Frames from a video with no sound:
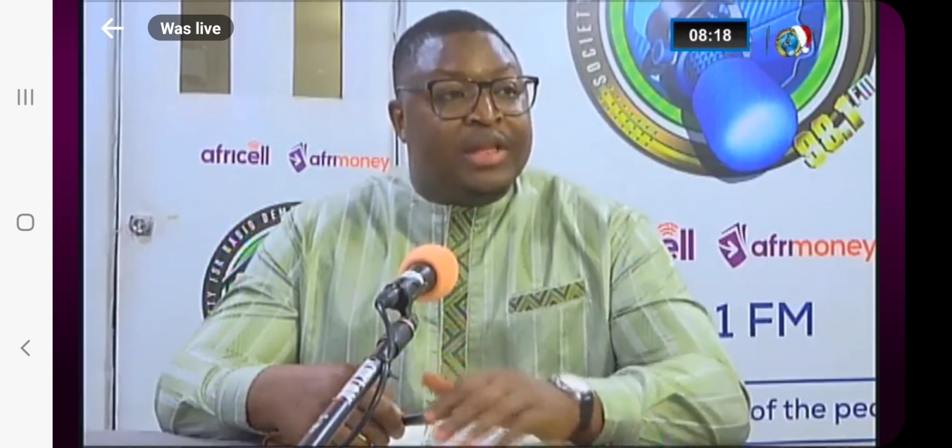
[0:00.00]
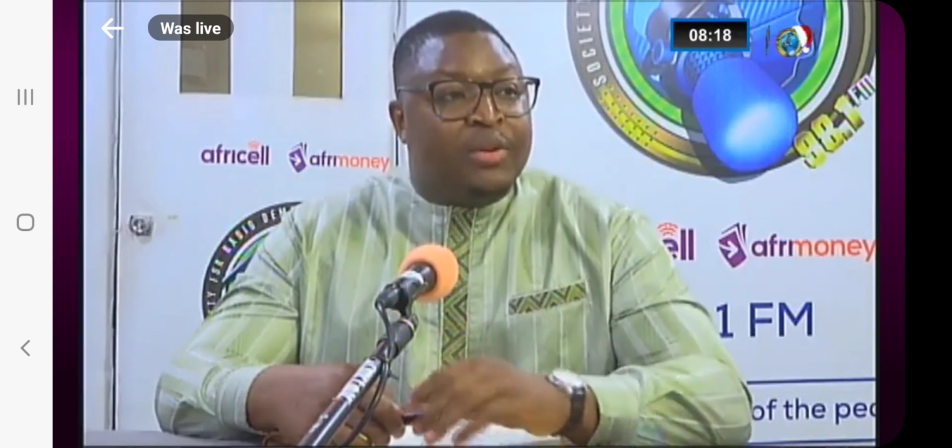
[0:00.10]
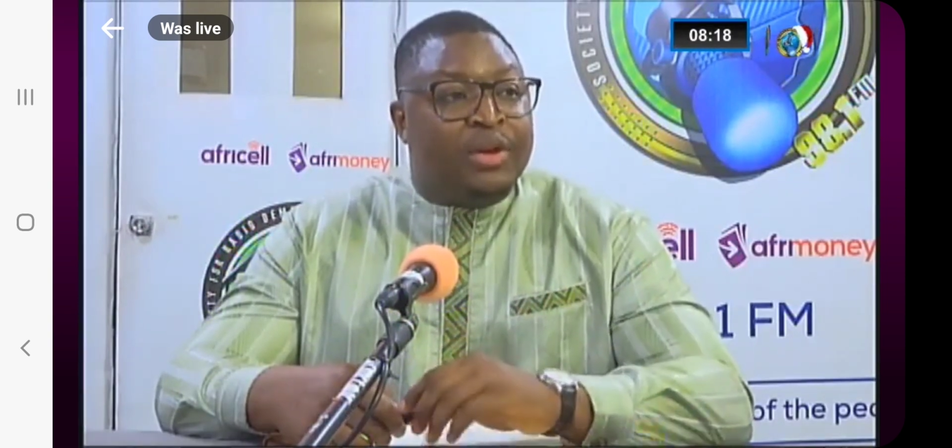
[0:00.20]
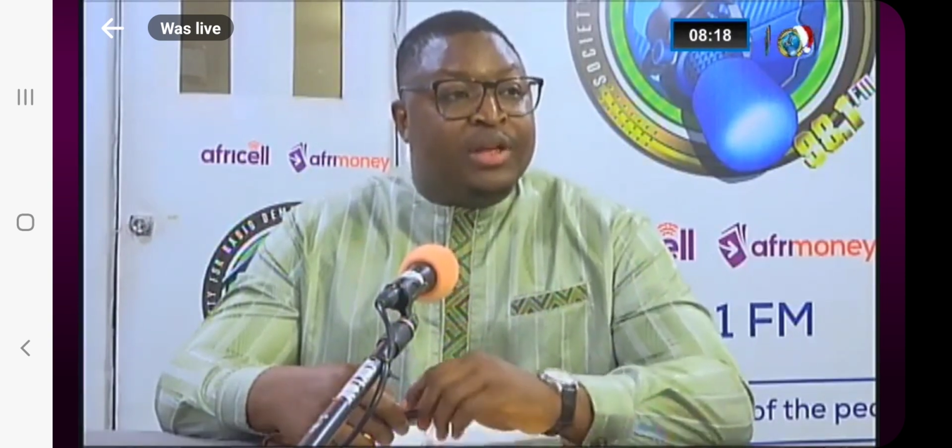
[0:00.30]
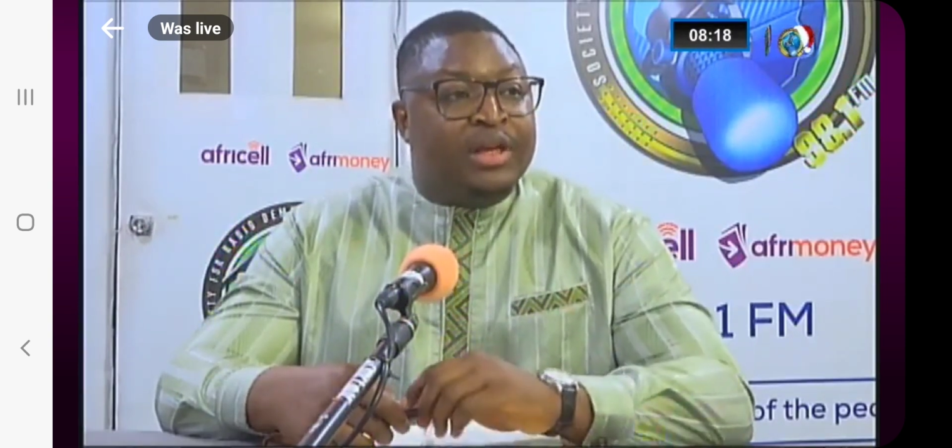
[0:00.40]

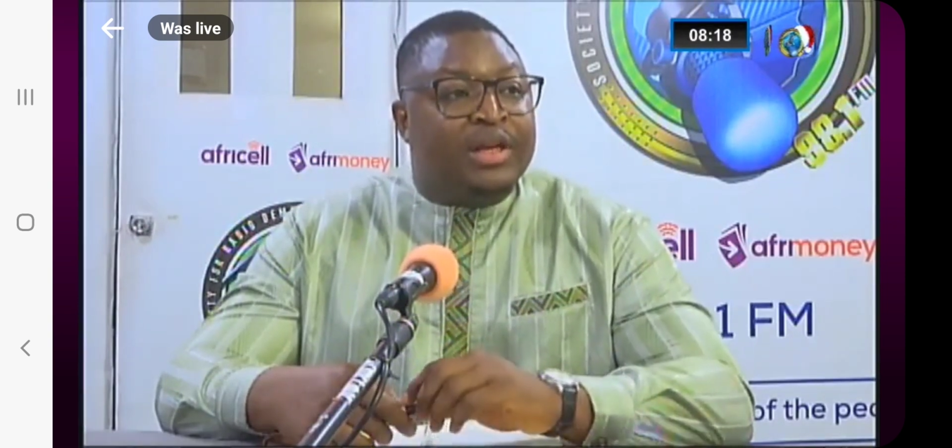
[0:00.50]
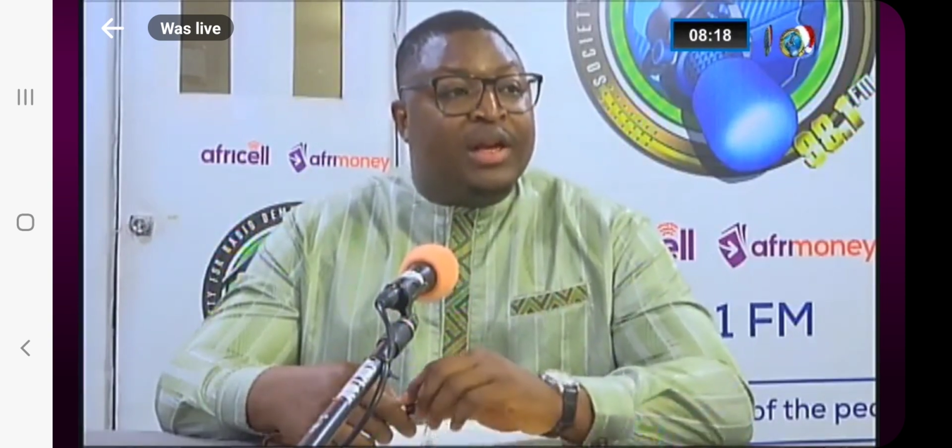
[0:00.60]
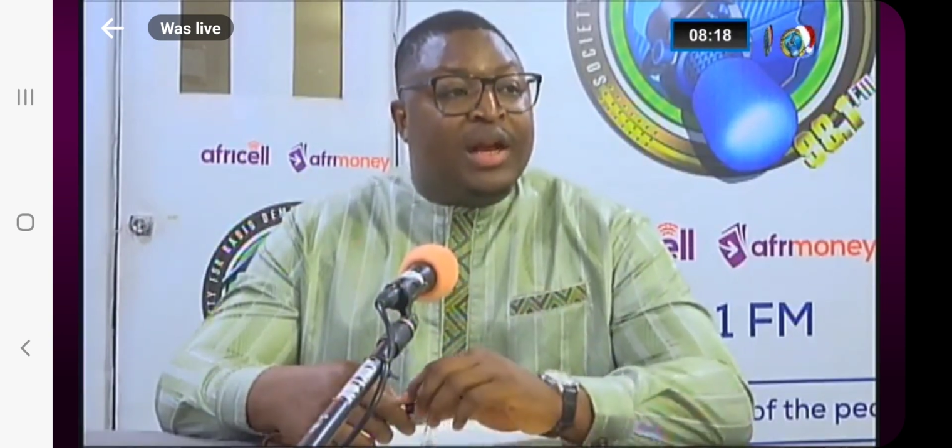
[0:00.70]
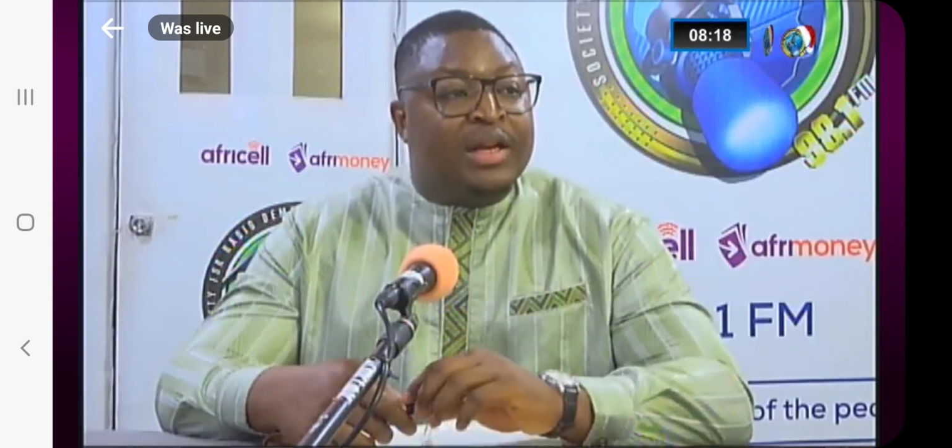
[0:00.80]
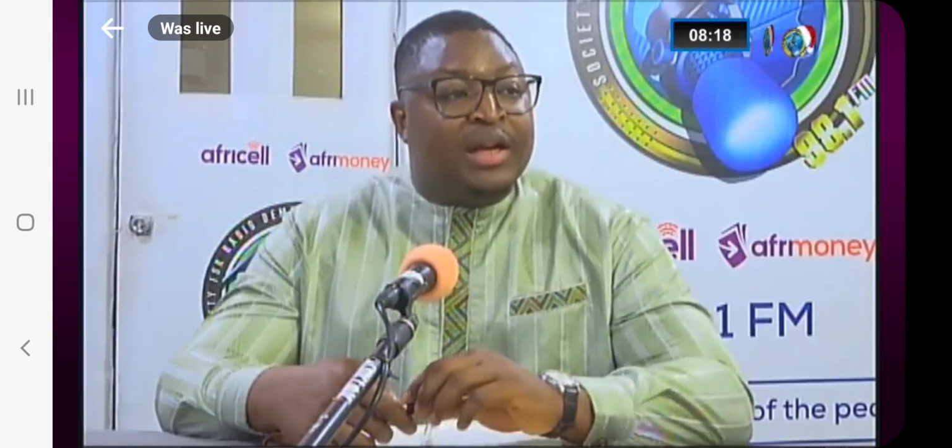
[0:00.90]
now are
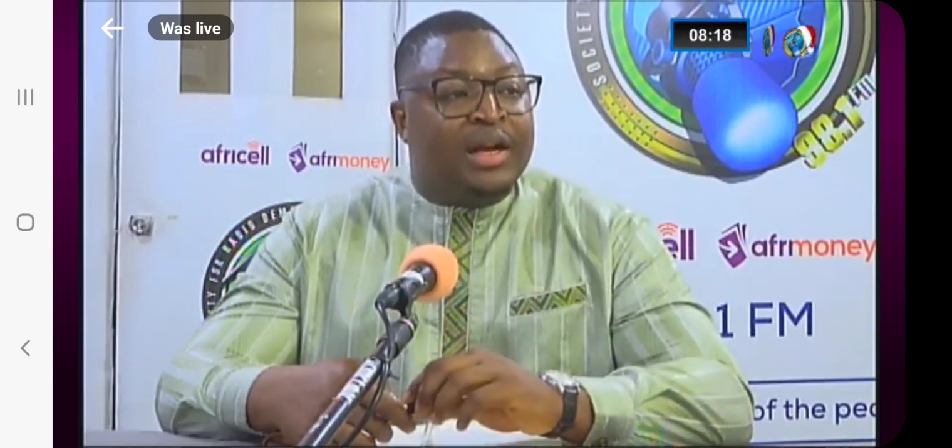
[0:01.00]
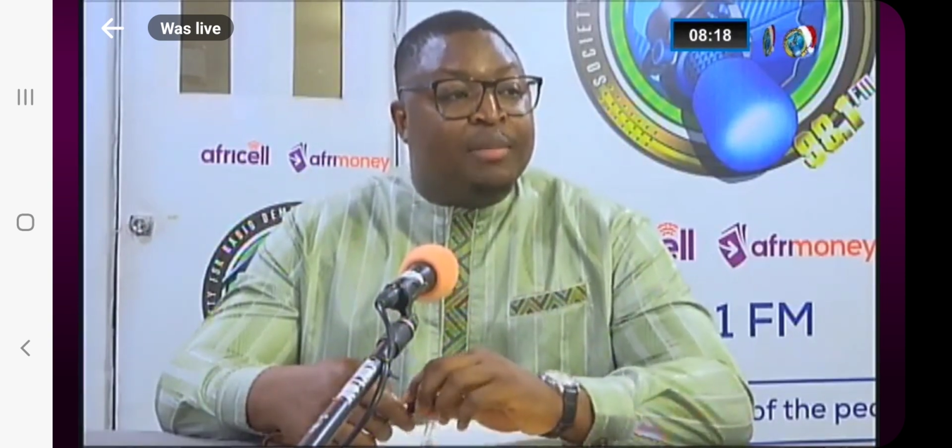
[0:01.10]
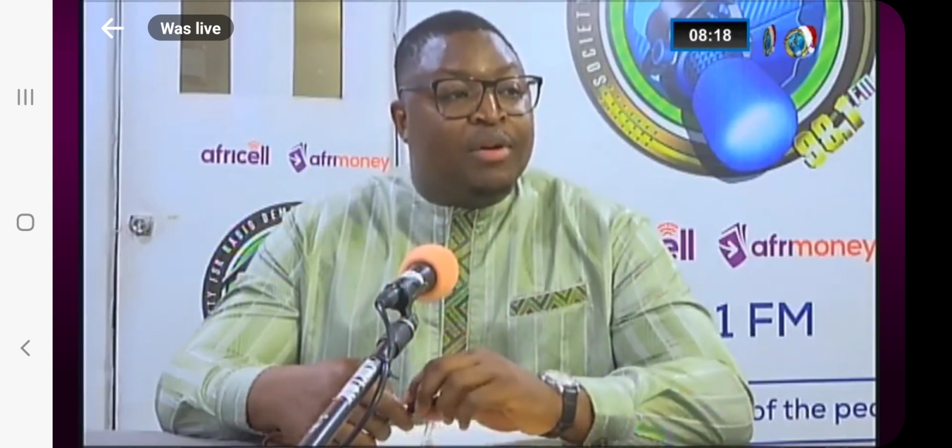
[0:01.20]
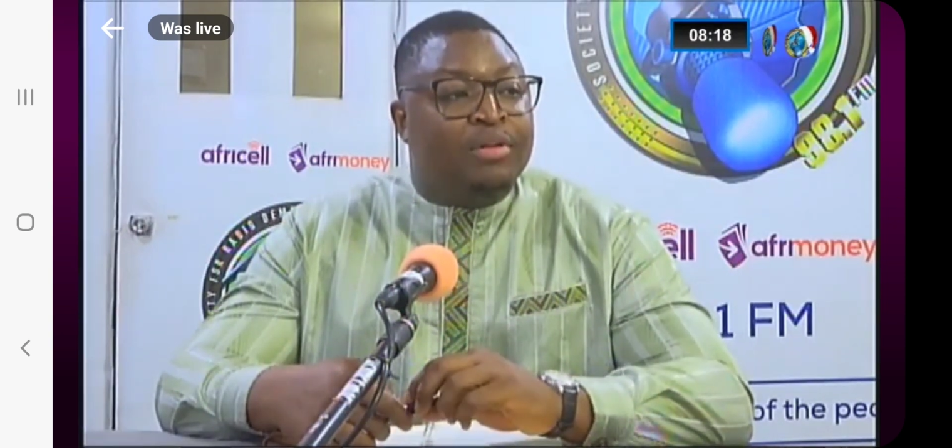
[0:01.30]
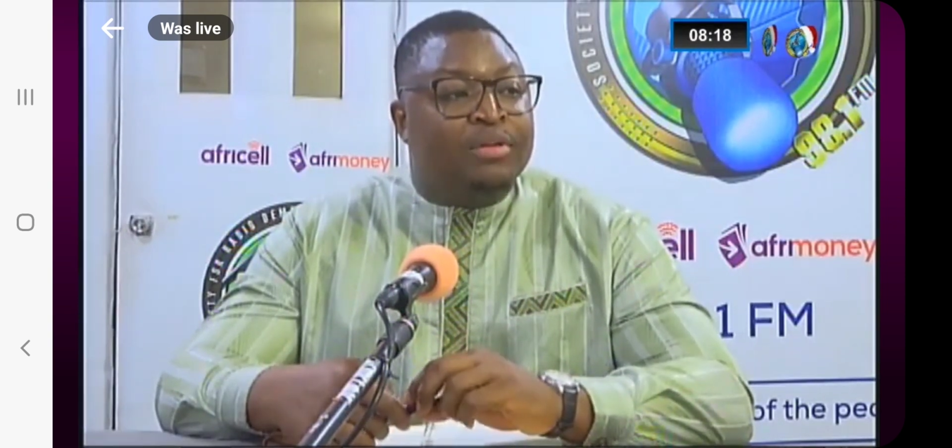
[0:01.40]
Ghana,
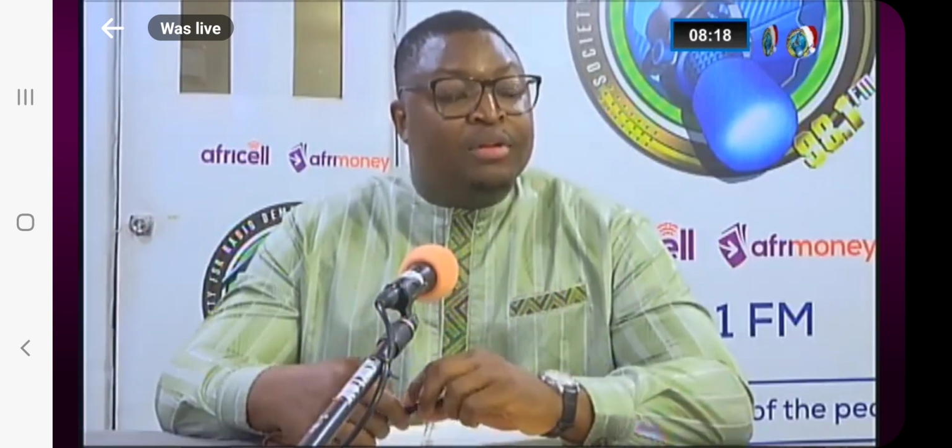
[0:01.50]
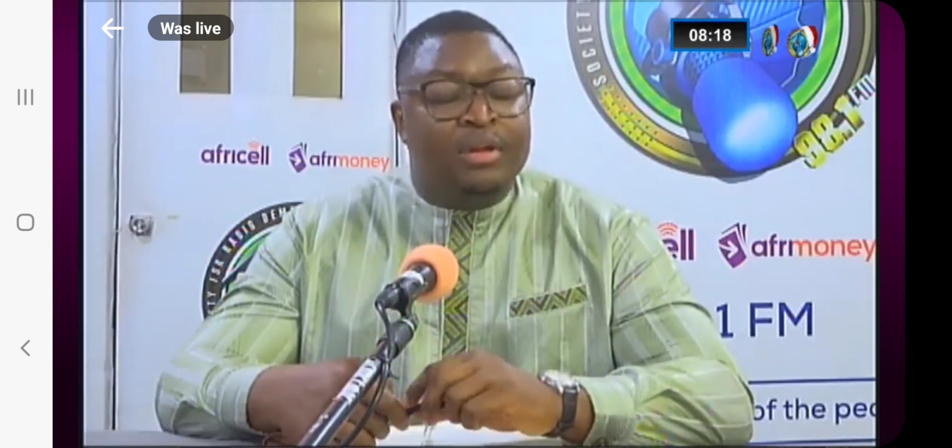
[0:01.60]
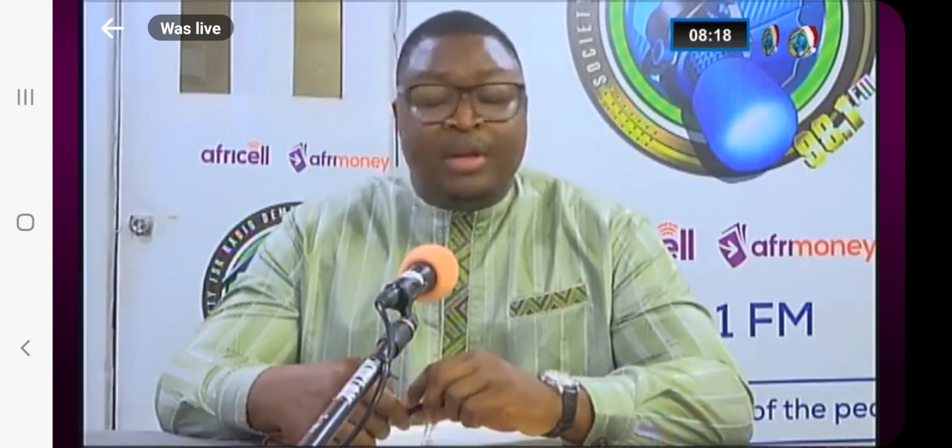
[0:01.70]
Gabon,